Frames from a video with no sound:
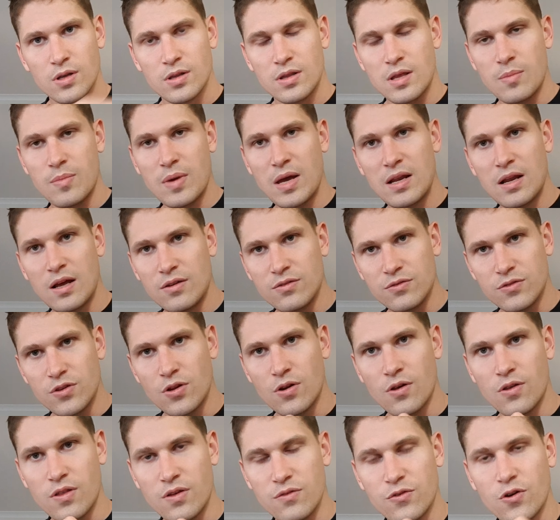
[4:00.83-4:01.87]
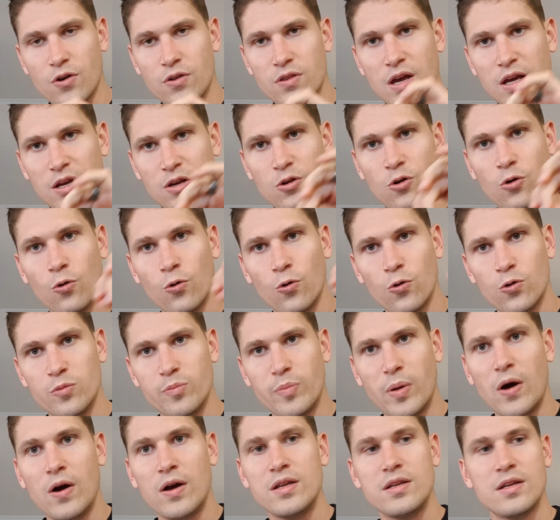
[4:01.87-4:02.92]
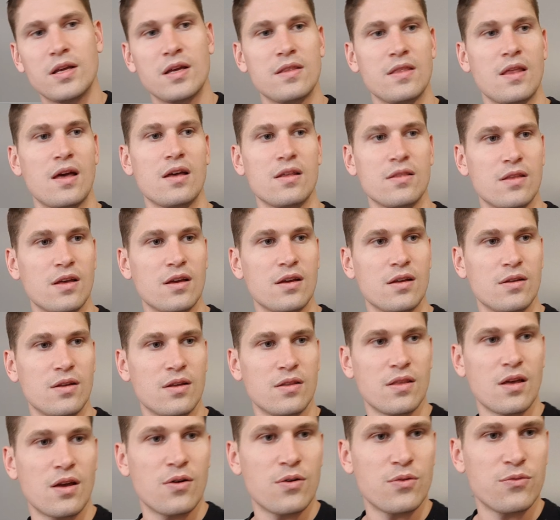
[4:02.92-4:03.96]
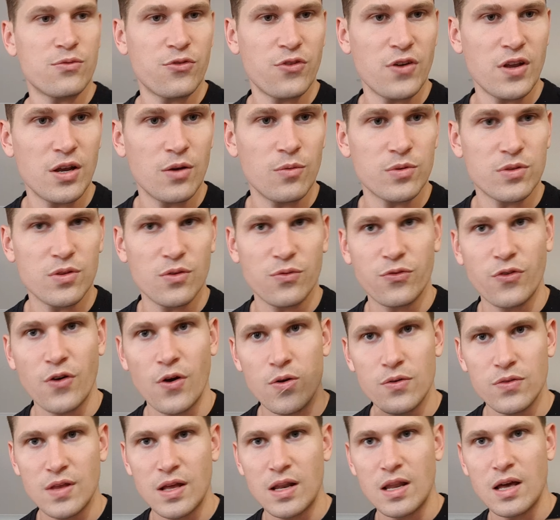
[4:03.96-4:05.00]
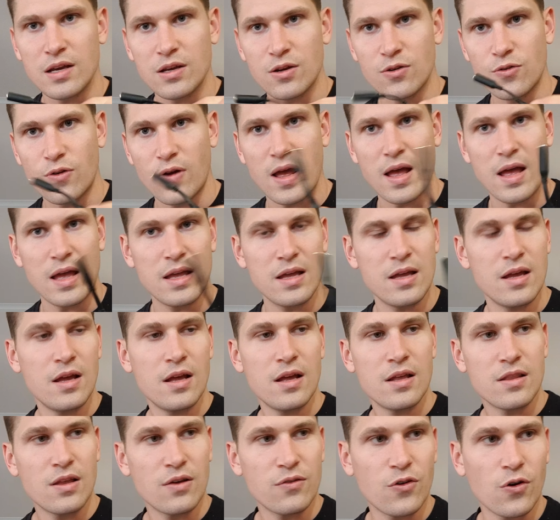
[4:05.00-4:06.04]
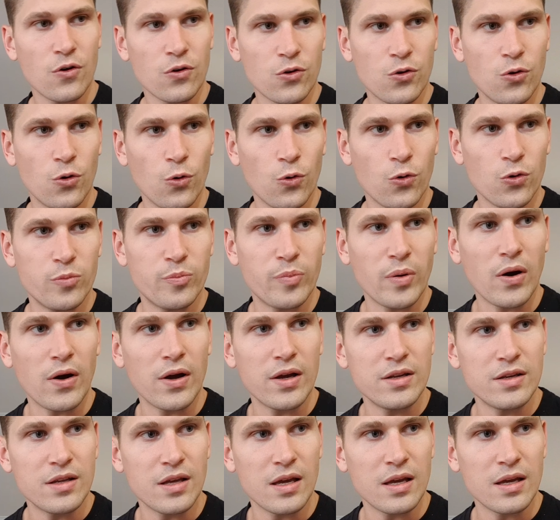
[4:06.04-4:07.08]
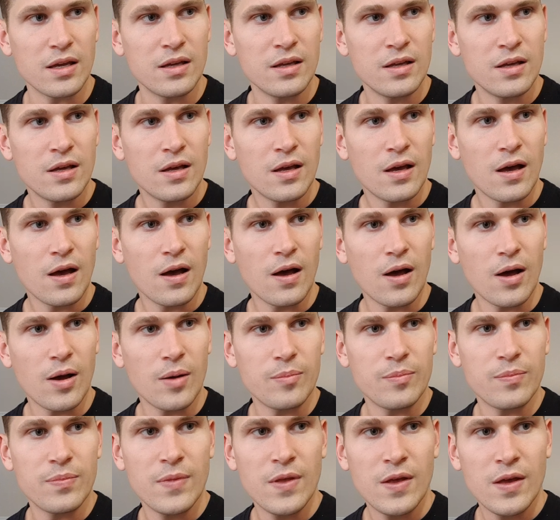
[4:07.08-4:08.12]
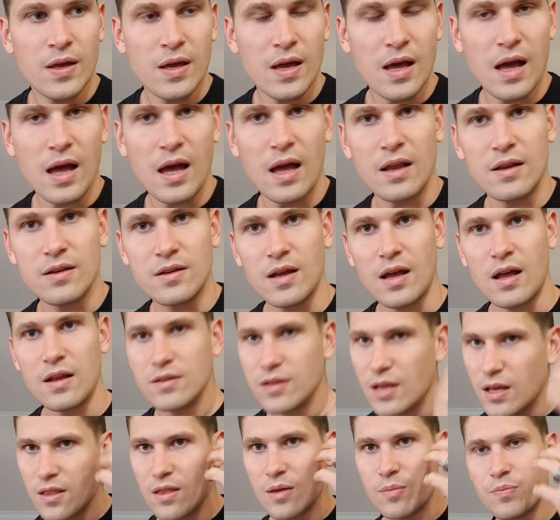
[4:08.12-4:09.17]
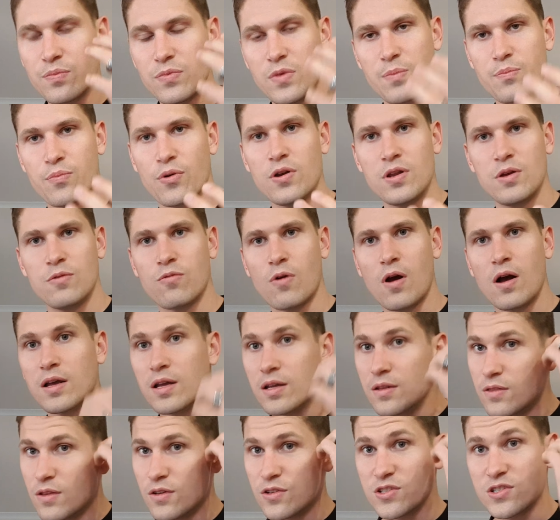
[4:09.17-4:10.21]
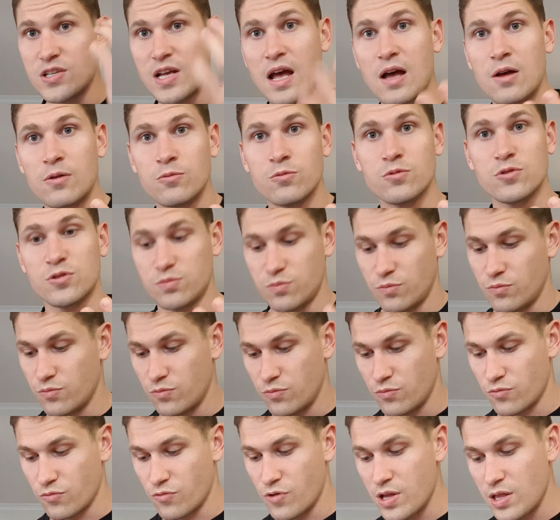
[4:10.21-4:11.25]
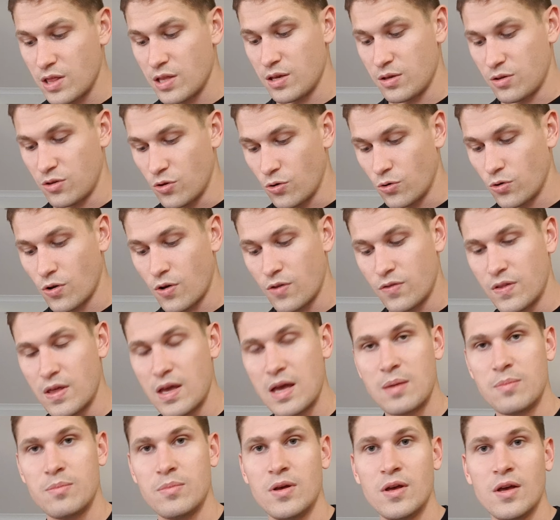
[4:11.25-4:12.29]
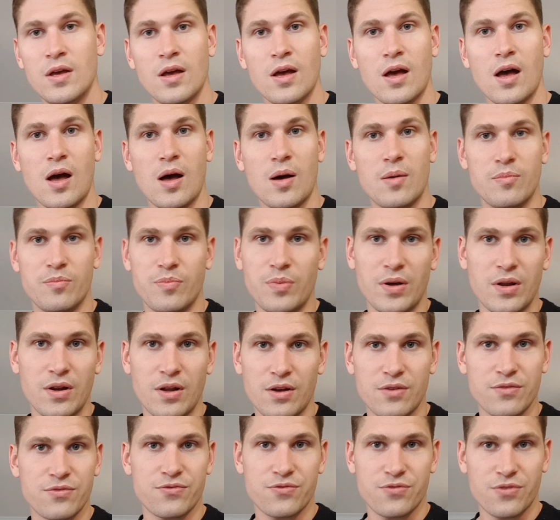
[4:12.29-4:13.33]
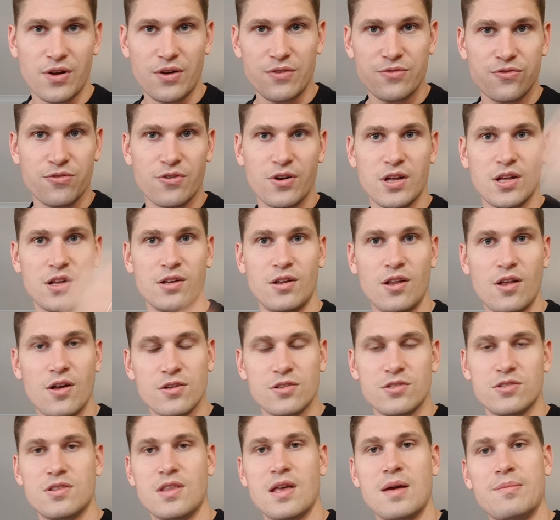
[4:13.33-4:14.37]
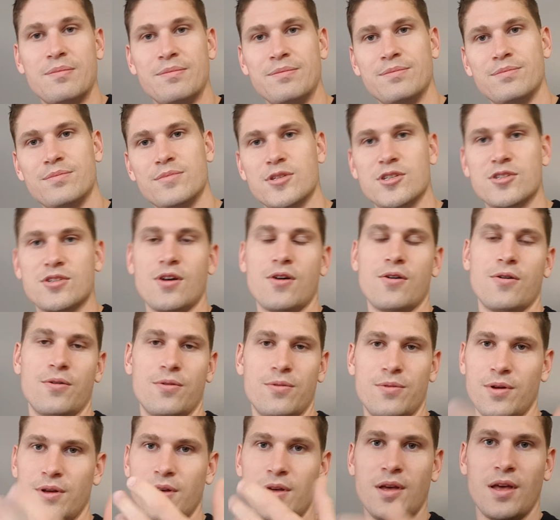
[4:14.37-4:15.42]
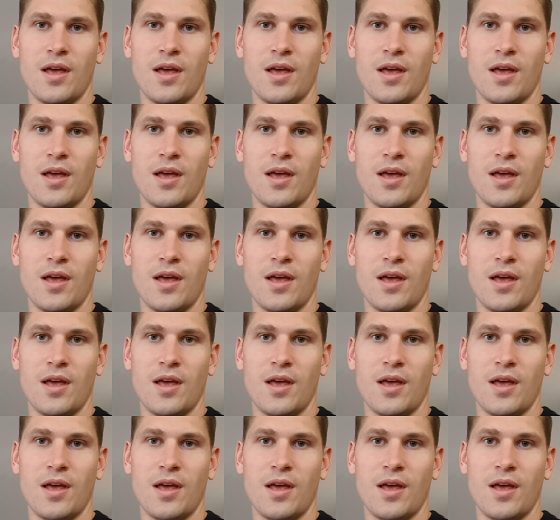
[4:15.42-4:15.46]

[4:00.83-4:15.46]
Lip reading: They're made out of, they've got that cord binding. They're in fitting with the phone. They're like grey. They've got cord binding, and yeah, they're pretty rugged. The sound was really good on them, but I freaking lost them. So